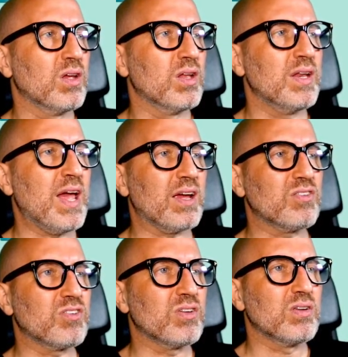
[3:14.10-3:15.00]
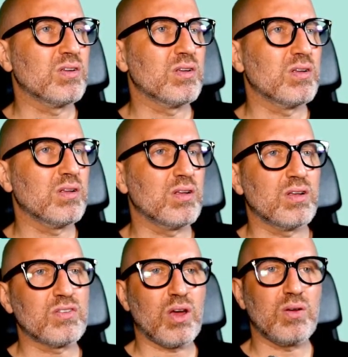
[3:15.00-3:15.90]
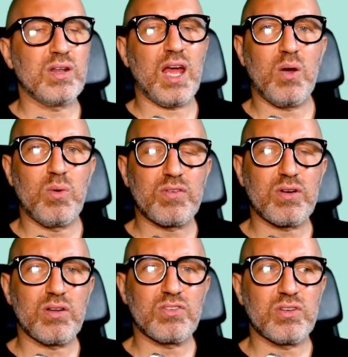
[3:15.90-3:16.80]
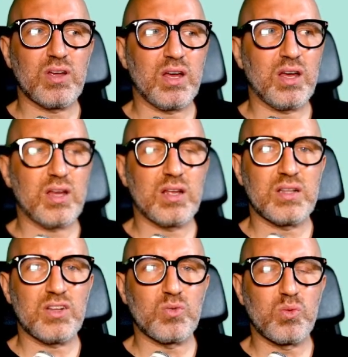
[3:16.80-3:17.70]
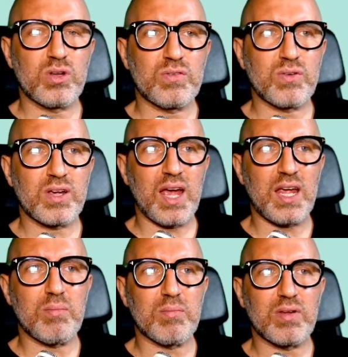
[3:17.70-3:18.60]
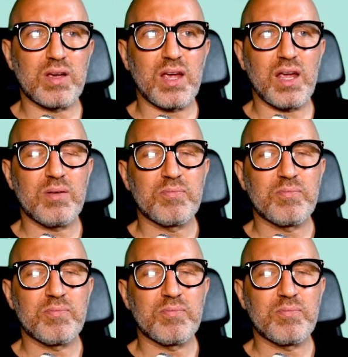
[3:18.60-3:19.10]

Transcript: Next, so now we've got this wonderful game, okay?